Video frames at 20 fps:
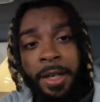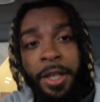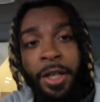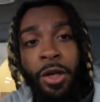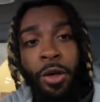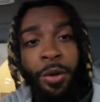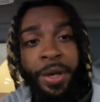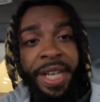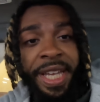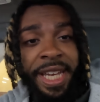you
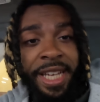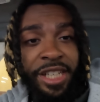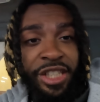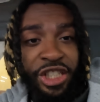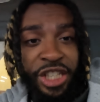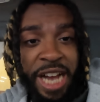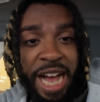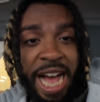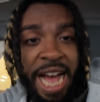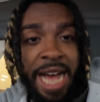know, to get
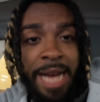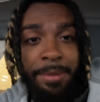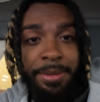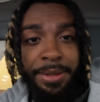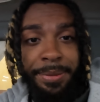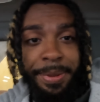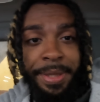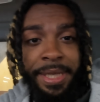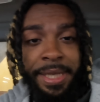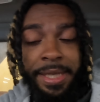
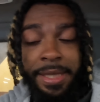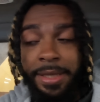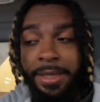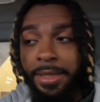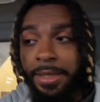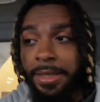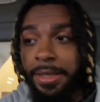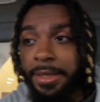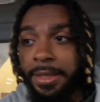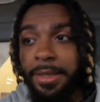jobs,
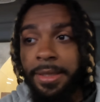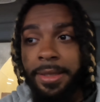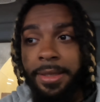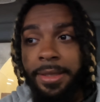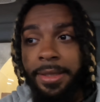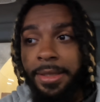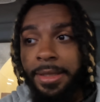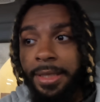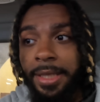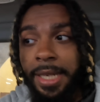because
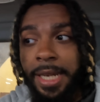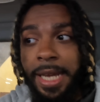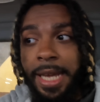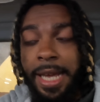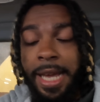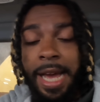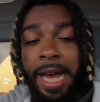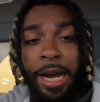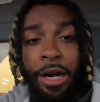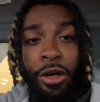
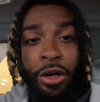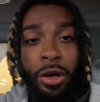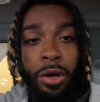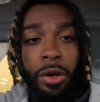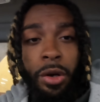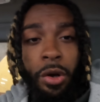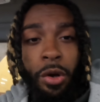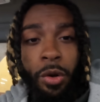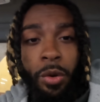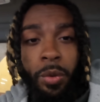I don't
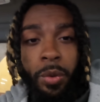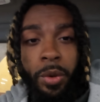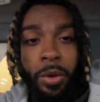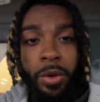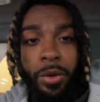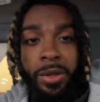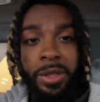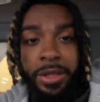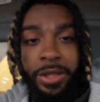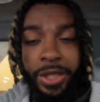know, the whole
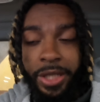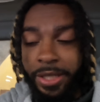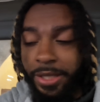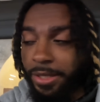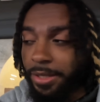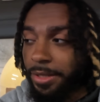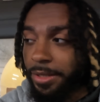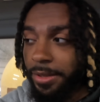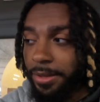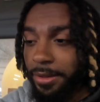world is
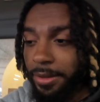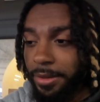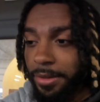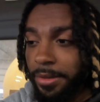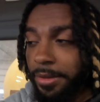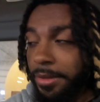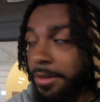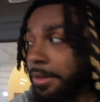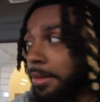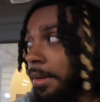just,
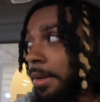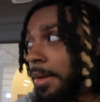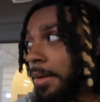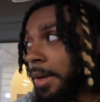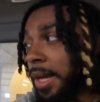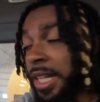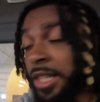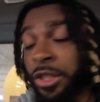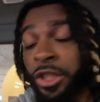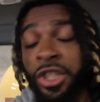
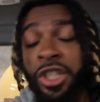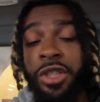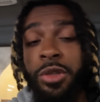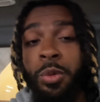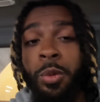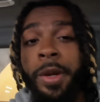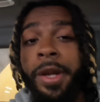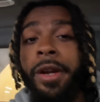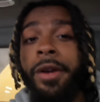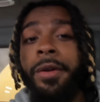it's just
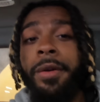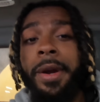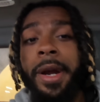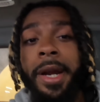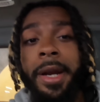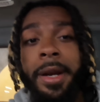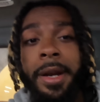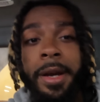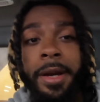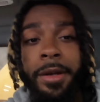weird
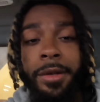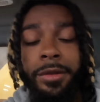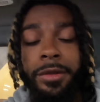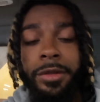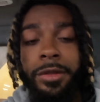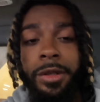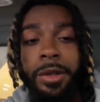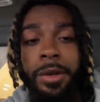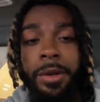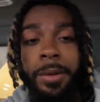right now.
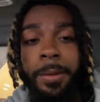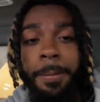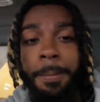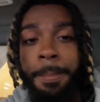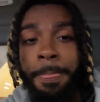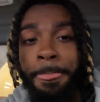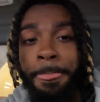So